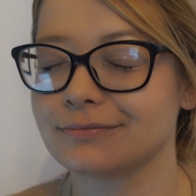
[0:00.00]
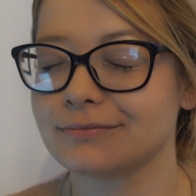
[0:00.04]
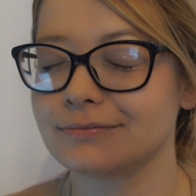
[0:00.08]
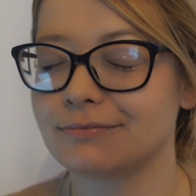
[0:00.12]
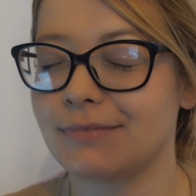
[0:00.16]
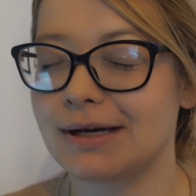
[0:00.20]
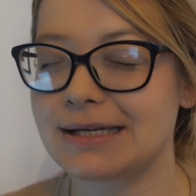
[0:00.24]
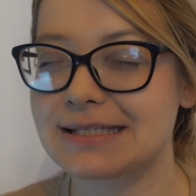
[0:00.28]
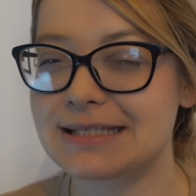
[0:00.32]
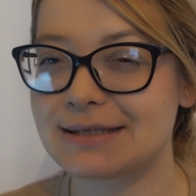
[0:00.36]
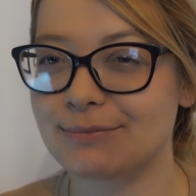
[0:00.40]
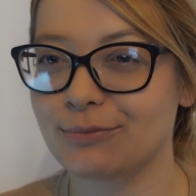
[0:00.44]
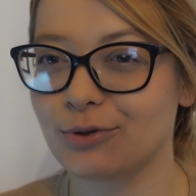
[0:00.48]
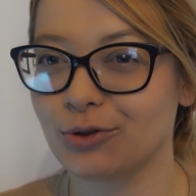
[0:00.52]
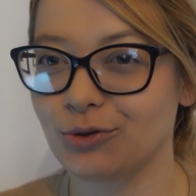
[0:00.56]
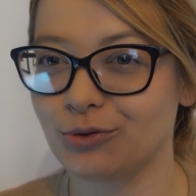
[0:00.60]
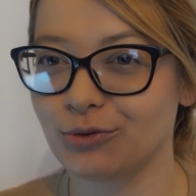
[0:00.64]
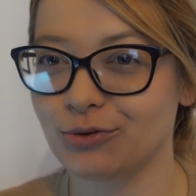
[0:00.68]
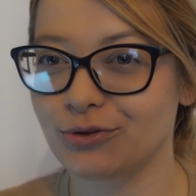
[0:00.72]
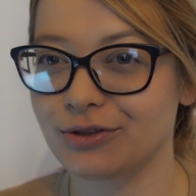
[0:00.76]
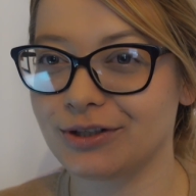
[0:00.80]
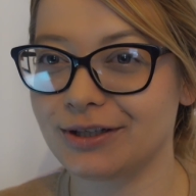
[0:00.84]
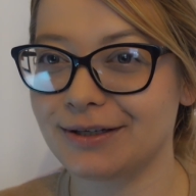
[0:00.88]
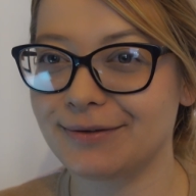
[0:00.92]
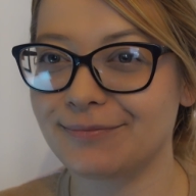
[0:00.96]
Massimo
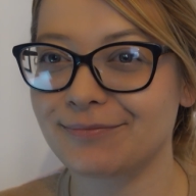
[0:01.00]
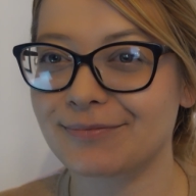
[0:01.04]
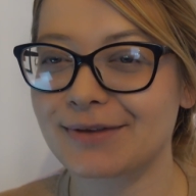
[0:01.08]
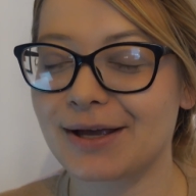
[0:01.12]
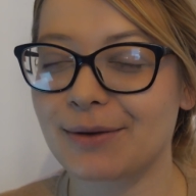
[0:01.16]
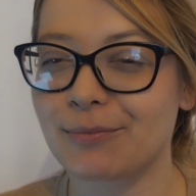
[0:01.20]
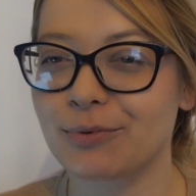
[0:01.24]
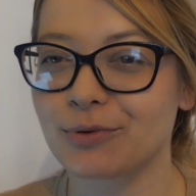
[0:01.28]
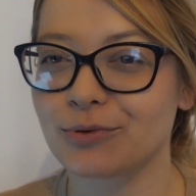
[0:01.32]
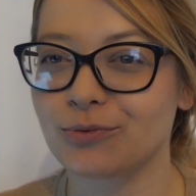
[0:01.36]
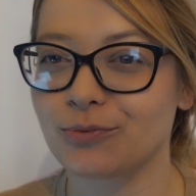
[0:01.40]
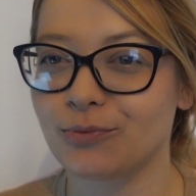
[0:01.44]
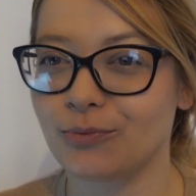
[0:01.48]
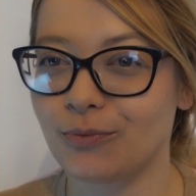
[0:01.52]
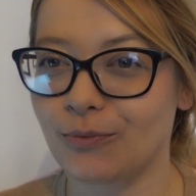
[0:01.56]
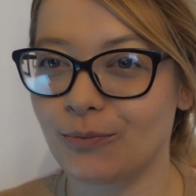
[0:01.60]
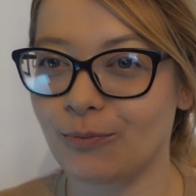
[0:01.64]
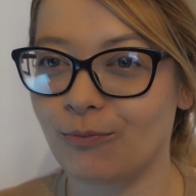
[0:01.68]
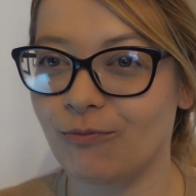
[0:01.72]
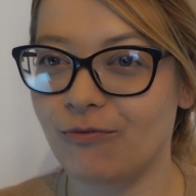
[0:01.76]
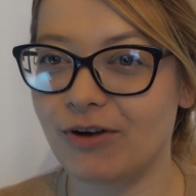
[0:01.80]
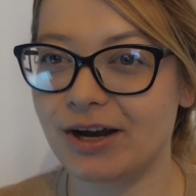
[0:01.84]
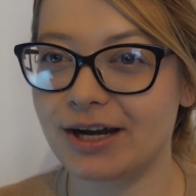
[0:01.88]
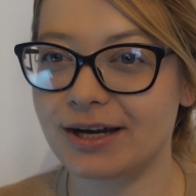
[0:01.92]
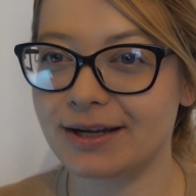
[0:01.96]
Dutti. I bought
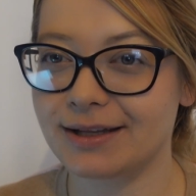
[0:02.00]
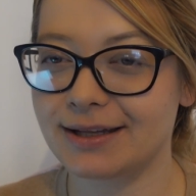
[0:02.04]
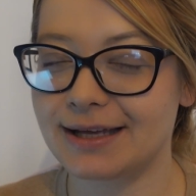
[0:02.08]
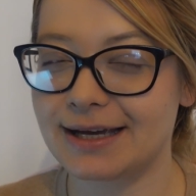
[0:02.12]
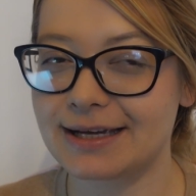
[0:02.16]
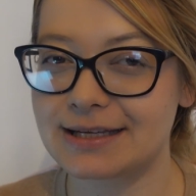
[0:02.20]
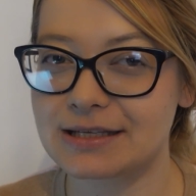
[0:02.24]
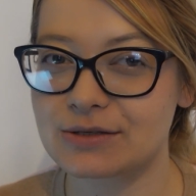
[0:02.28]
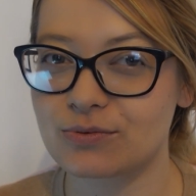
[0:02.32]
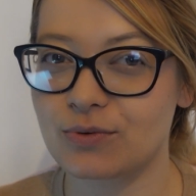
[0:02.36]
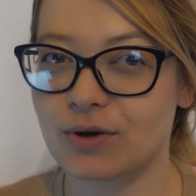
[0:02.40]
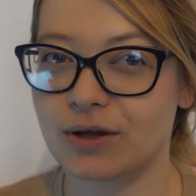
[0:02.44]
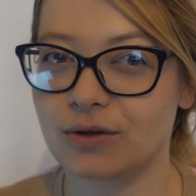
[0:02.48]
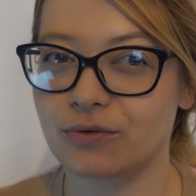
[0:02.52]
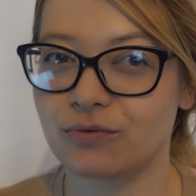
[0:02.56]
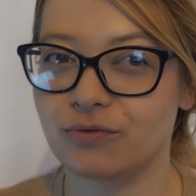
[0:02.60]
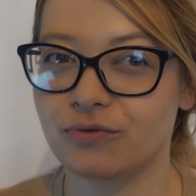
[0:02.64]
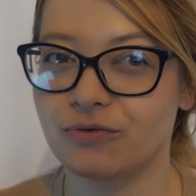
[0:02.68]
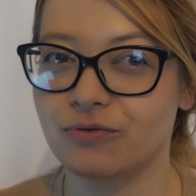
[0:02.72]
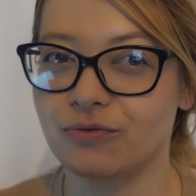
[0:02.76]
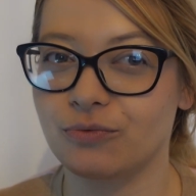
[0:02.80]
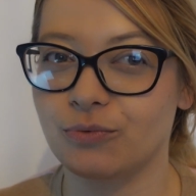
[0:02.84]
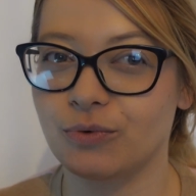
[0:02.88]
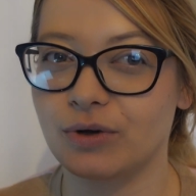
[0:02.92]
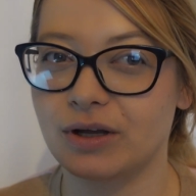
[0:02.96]
a very nice one
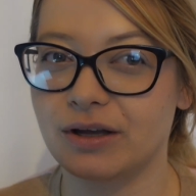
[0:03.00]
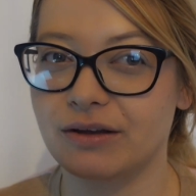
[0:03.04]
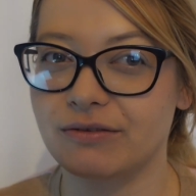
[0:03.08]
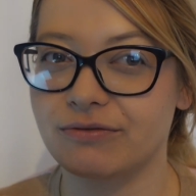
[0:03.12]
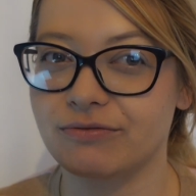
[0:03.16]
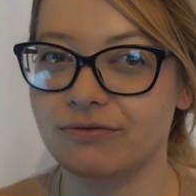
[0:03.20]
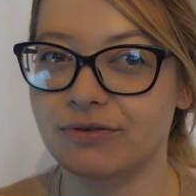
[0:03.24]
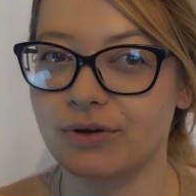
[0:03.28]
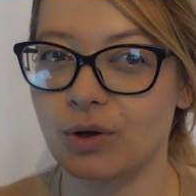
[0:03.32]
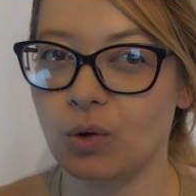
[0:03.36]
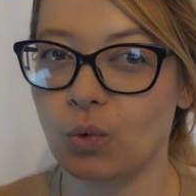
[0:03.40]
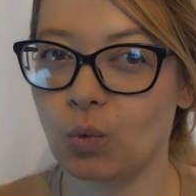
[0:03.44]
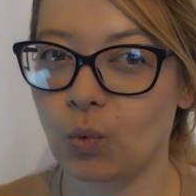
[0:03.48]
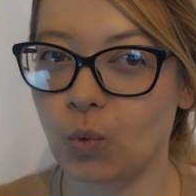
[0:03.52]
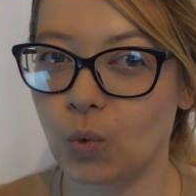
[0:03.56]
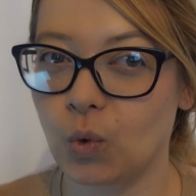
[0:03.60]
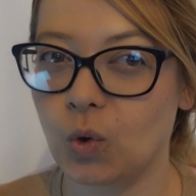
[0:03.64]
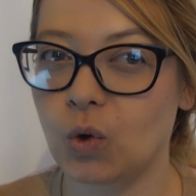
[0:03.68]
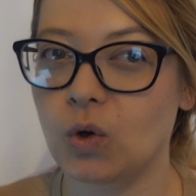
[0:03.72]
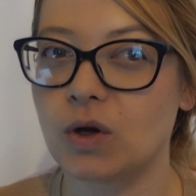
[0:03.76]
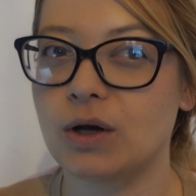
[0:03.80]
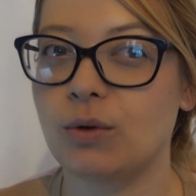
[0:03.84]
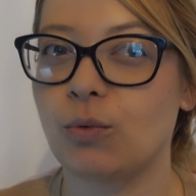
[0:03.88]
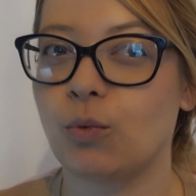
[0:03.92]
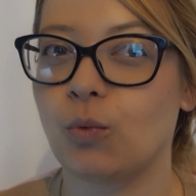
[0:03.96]
with
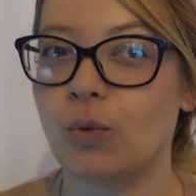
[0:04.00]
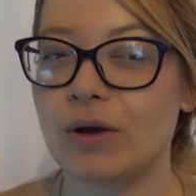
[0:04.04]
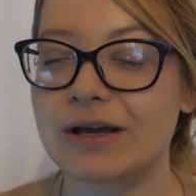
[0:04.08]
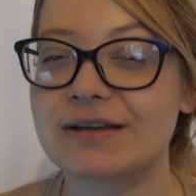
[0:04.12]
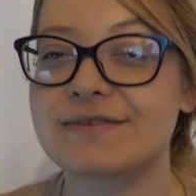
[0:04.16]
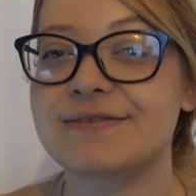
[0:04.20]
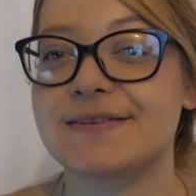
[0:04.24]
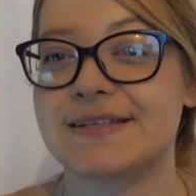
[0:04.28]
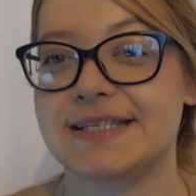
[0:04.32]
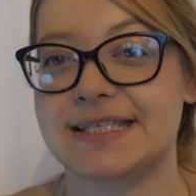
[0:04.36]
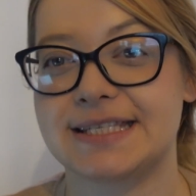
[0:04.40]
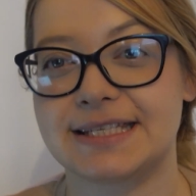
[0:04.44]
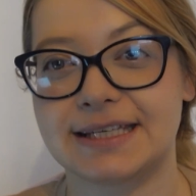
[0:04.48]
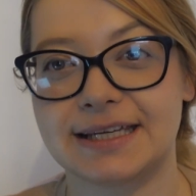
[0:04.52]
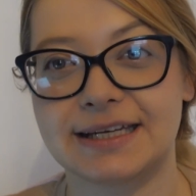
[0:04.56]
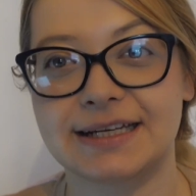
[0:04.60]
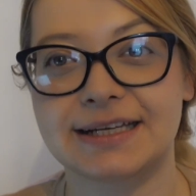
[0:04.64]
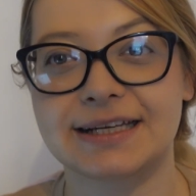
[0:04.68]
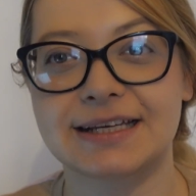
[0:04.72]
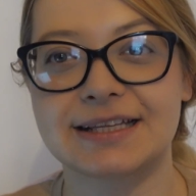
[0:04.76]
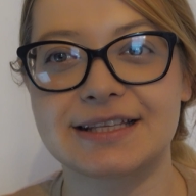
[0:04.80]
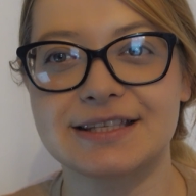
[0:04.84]
wool with silk.